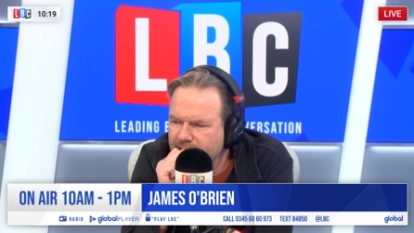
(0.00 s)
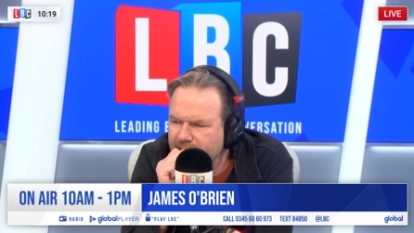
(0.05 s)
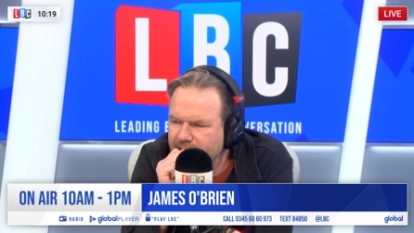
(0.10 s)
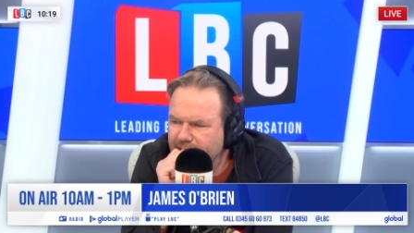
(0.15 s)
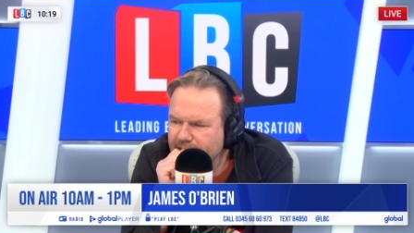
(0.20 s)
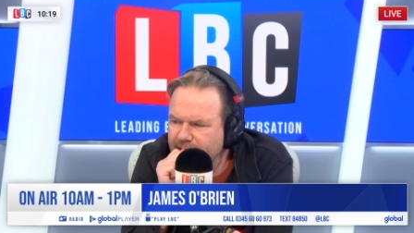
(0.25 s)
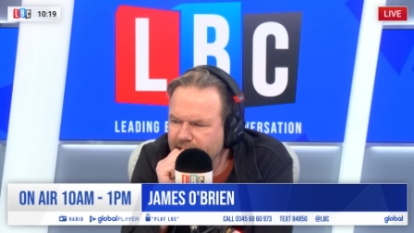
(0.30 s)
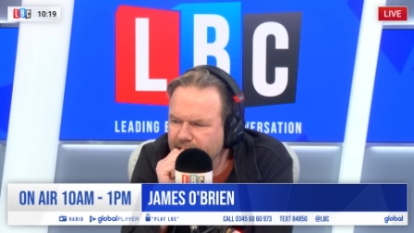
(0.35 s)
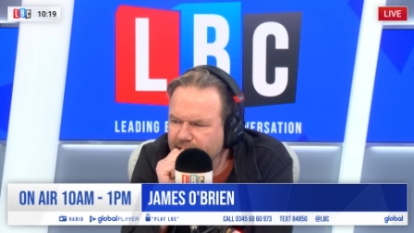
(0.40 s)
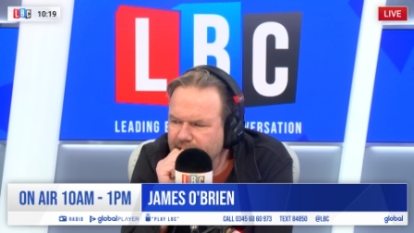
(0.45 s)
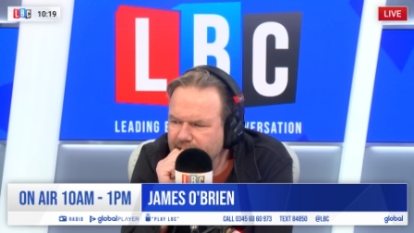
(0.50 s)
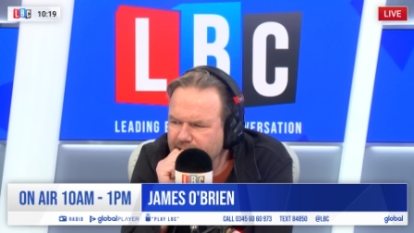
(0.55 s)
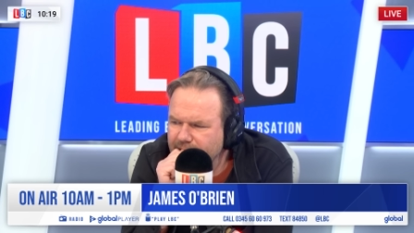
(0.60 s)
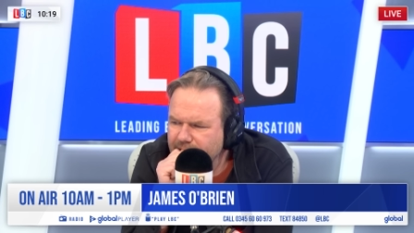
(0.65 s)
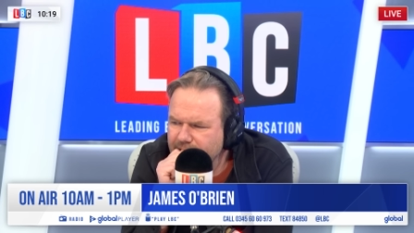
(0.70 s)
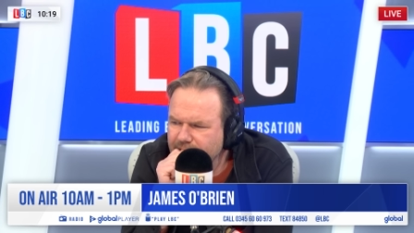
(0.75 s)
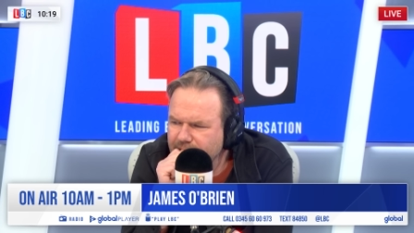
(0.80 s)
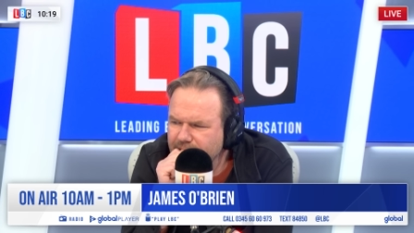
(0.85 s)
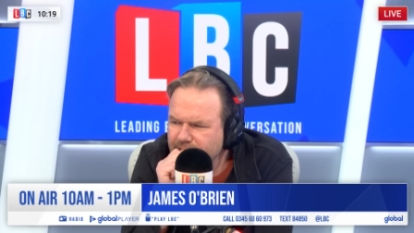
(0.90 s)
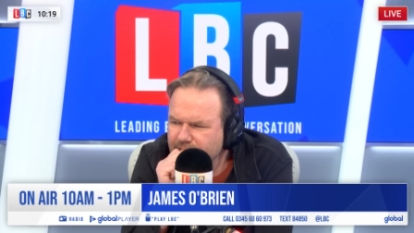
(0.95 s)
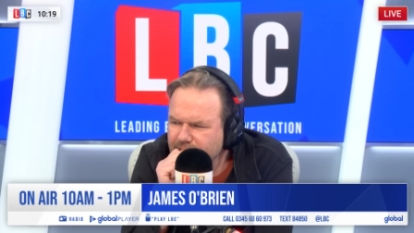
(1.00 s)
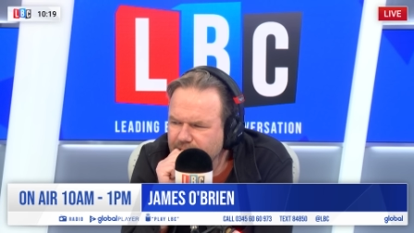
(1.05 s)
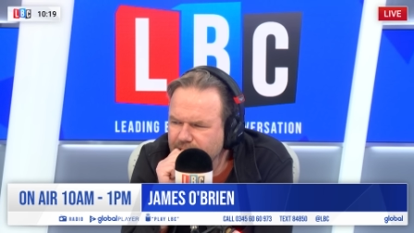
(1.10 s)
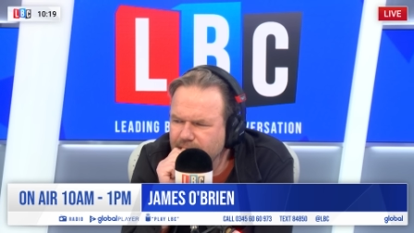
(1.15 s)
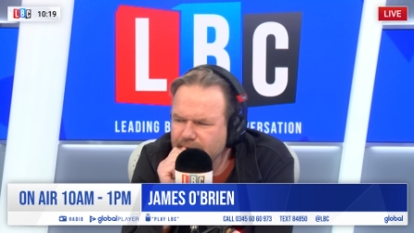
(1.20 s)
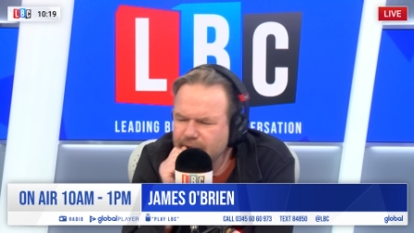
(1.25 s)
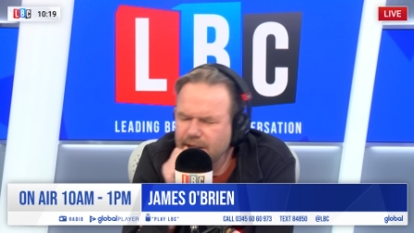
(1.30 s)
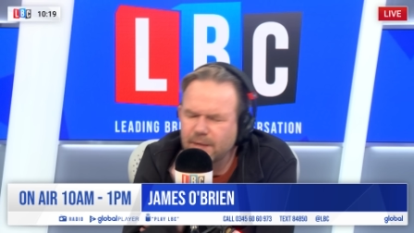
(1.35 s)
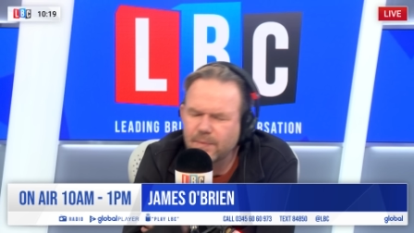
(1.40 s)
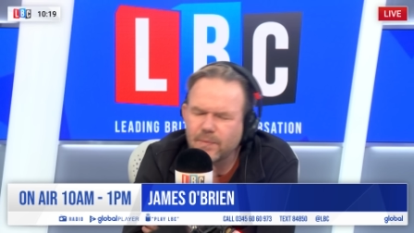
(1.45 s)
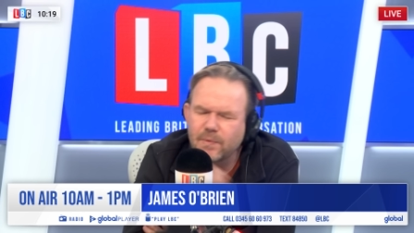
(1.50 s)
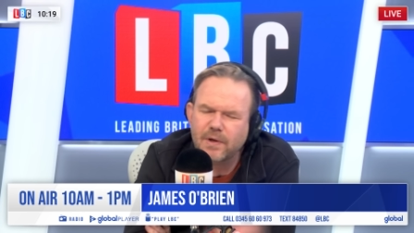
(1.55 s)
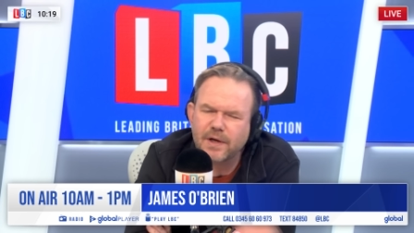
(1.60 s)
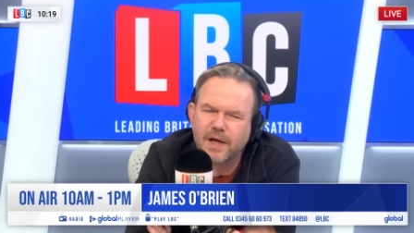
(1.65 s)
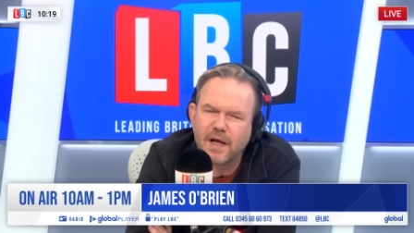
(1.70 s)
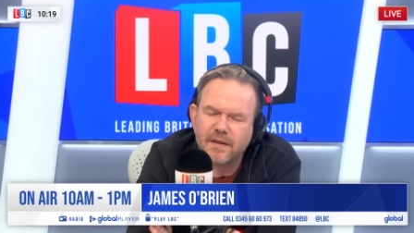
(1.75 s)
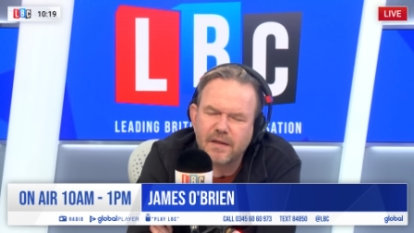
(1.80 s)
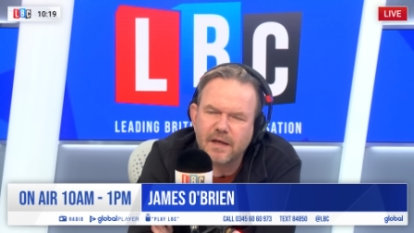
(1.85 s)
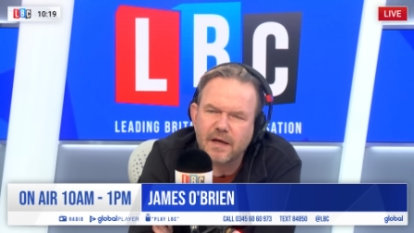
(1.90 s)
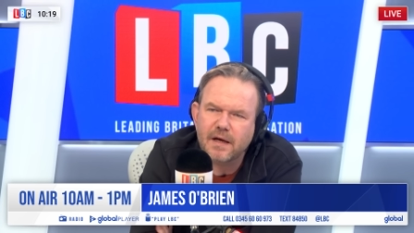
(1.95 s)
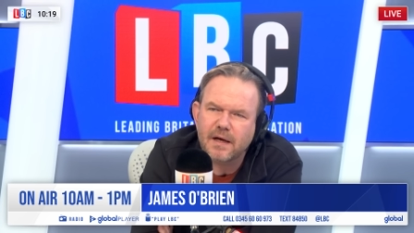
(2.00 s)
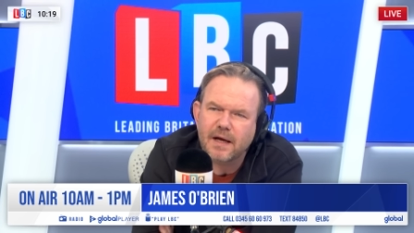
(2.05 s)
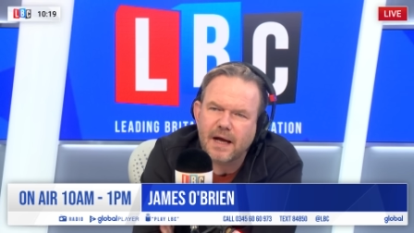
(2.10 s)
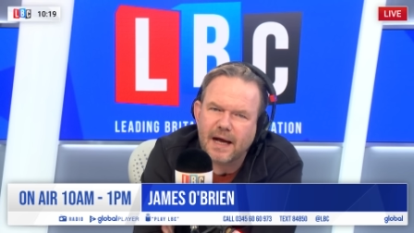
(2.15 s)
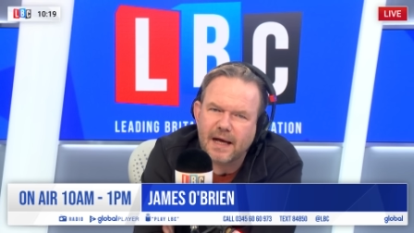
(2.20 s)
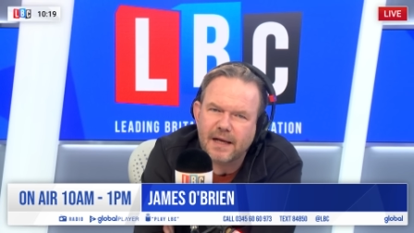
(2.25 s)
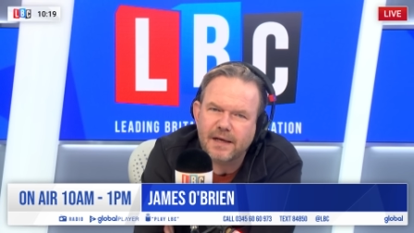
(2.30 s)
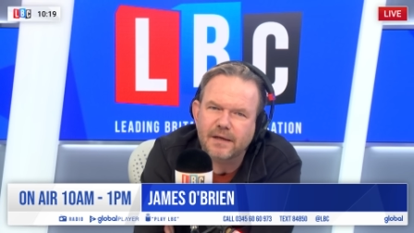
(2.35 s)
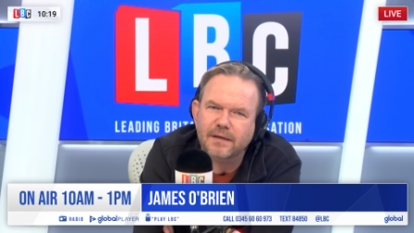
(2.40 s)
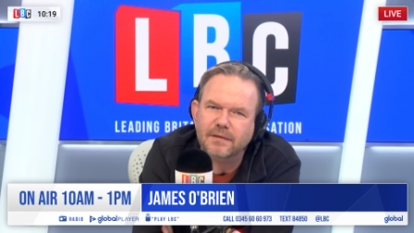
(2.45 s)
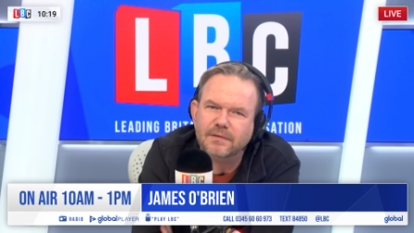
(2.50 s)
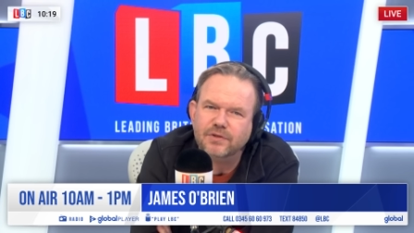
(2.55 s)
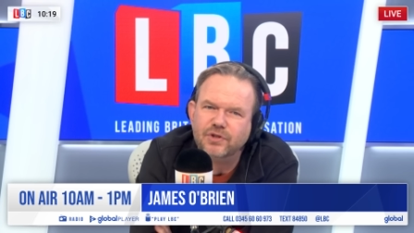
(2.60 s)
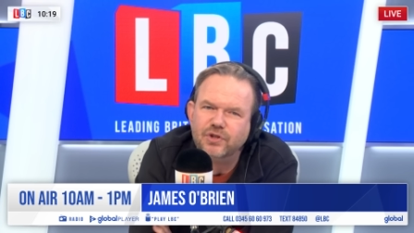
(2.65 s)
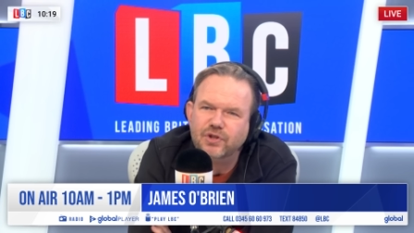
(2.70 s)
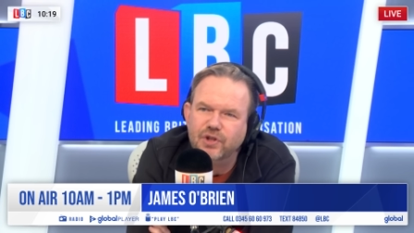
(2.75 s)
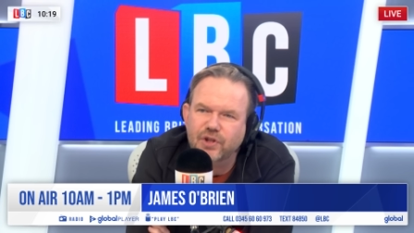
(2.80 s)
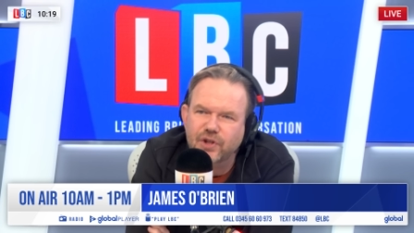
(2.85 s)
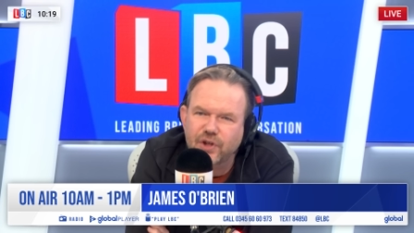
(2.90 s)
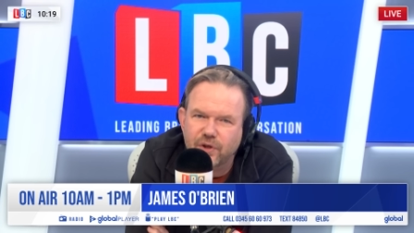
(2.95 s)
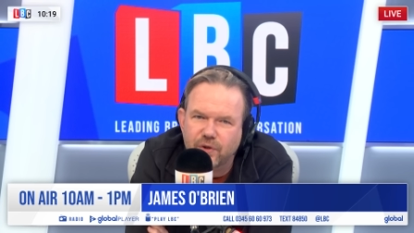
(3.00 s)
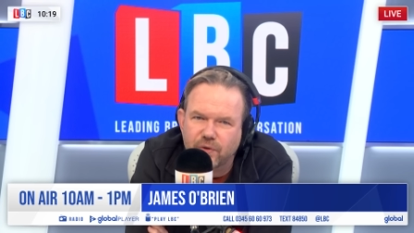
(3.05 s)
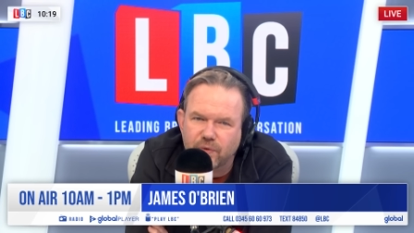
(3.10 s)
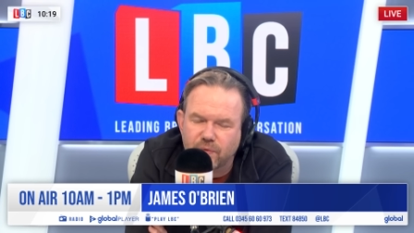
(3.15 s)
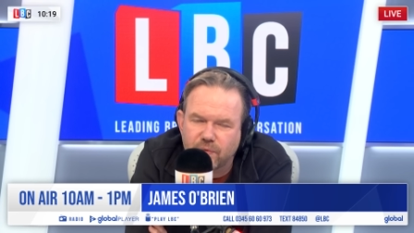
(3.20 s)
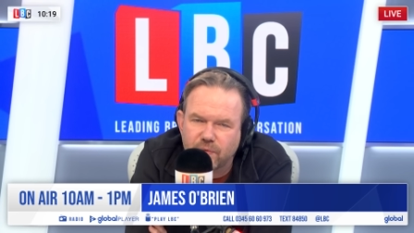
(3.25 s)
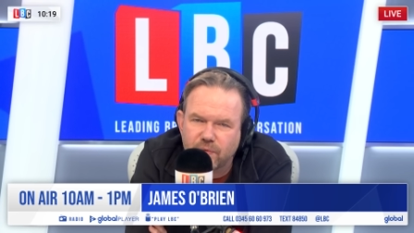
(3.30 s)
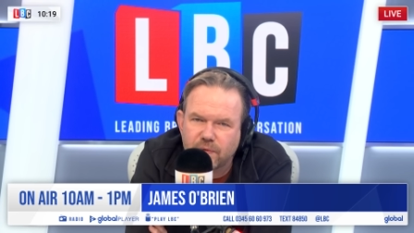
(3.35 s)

And you, you look at what other adults knew